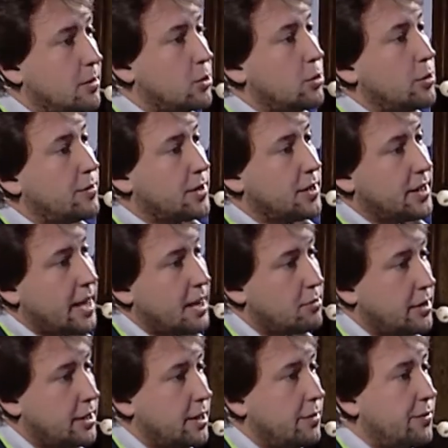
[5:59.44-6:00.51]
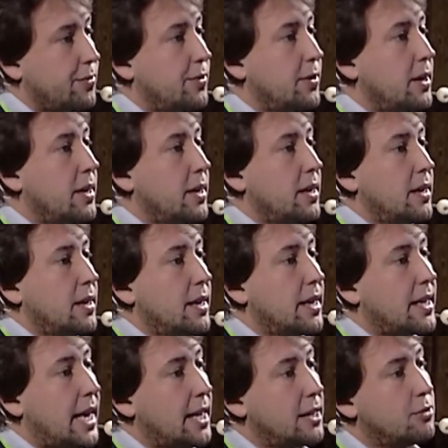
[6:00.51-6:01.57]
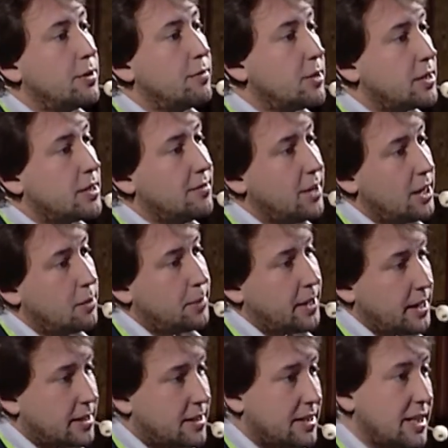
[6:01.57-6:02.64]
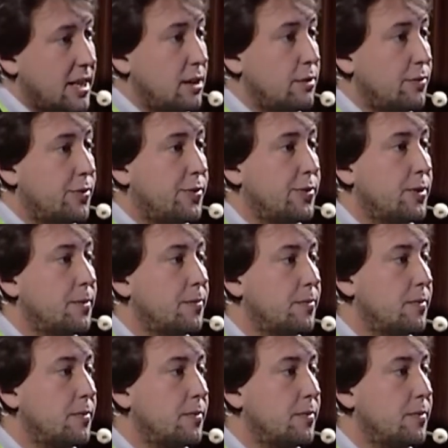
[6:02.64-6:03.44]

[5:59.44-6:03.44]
sort of the narrative, a country was developing itself,